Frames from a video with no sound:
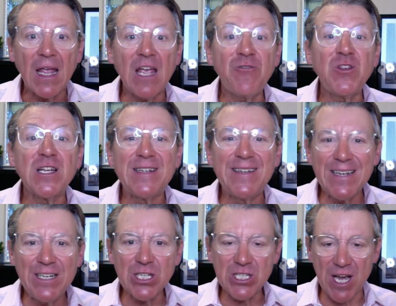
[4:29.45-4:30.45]
If you
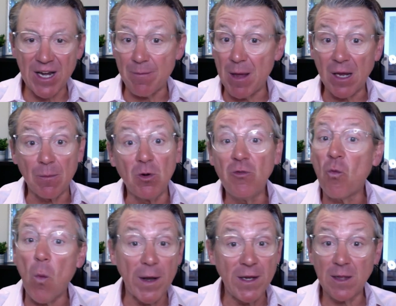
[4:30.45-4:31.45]
did decide to make a move,
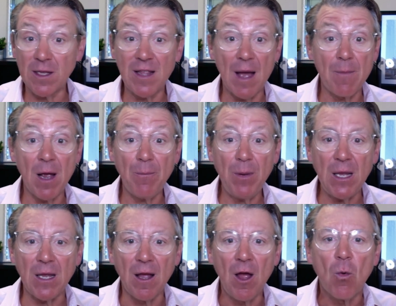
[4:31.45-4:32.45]
when do you think that might
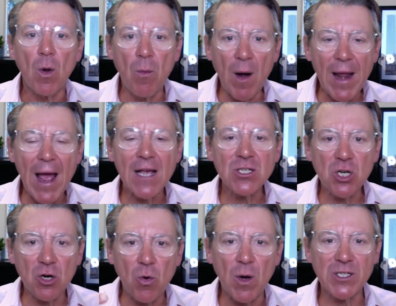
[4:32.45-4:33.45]
be? We want to ask
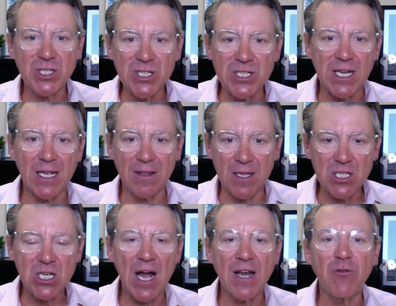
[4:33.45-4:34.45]
our questions in
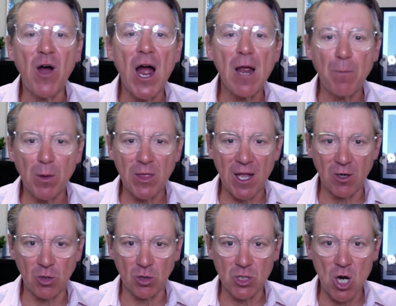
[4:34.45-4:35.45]
this kind of
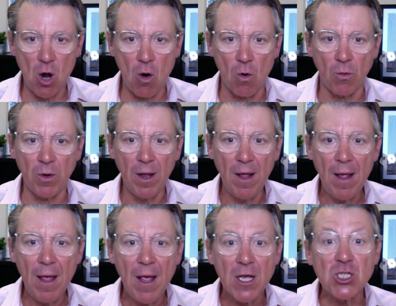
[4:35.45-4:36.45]
hypothetical tone
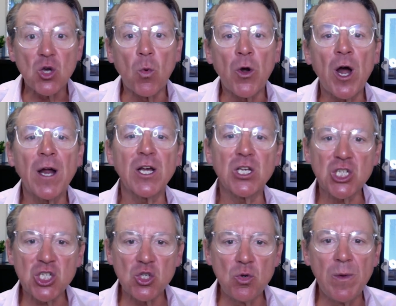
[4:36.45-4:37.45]
so we're not
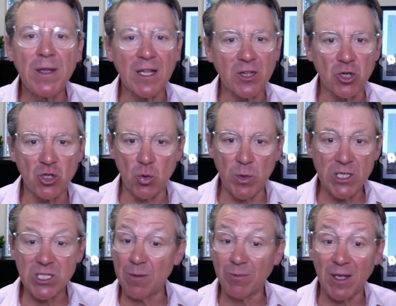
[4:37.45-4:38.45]
assuming that they're doing
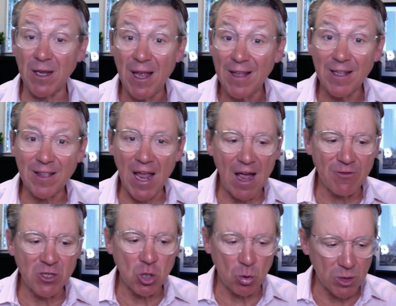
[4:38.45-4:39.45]
something that they
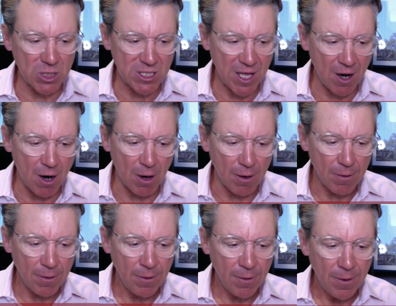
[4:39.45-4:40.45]
haven't told us they are.
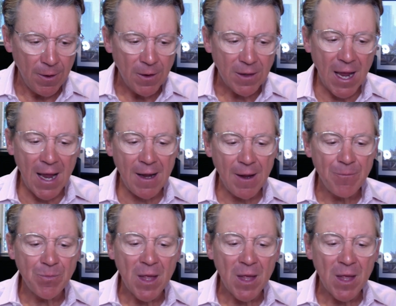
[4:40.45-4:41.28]
Okay?